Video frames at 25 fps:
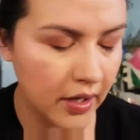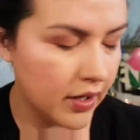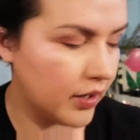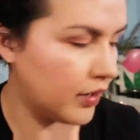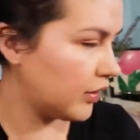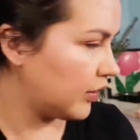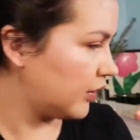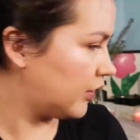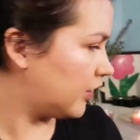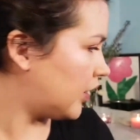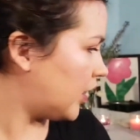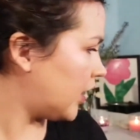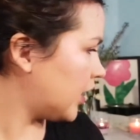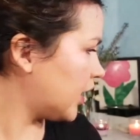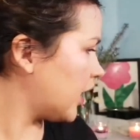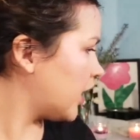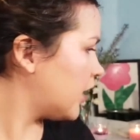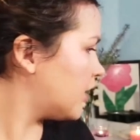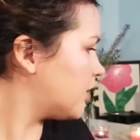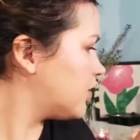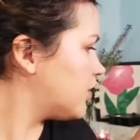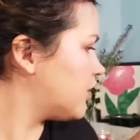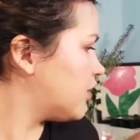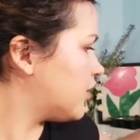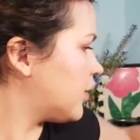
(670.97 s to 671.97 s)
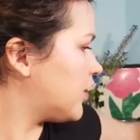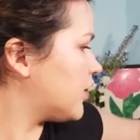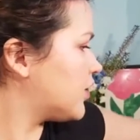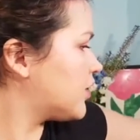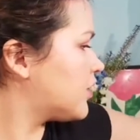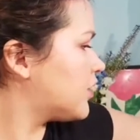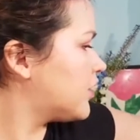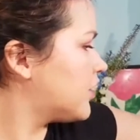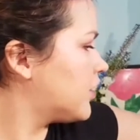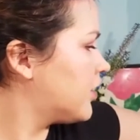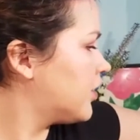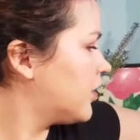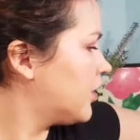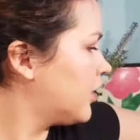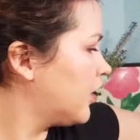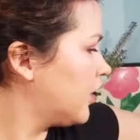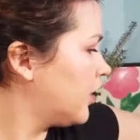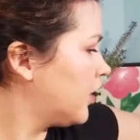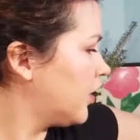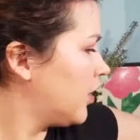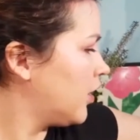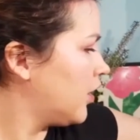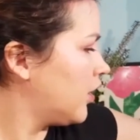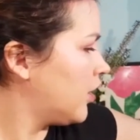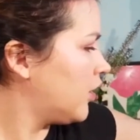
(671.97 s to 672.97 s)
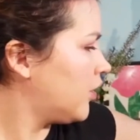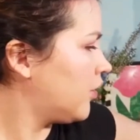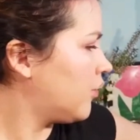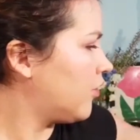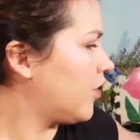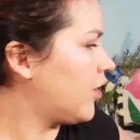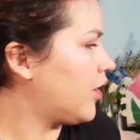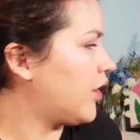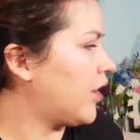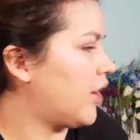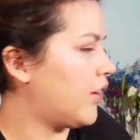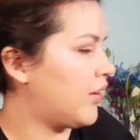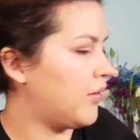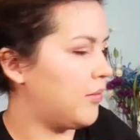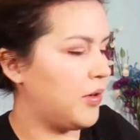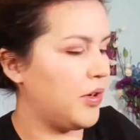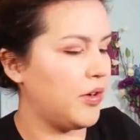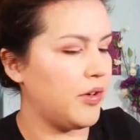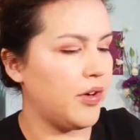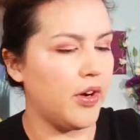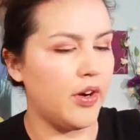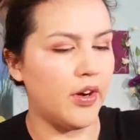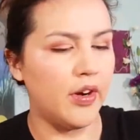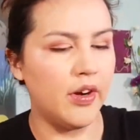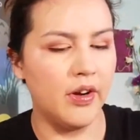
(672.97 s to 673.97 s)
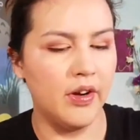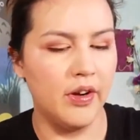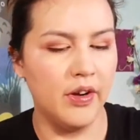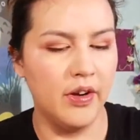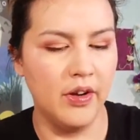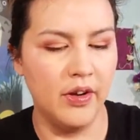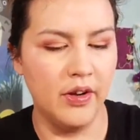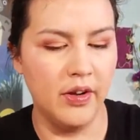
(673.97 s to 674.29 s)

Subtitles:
Oh, I can't do this without a mirror.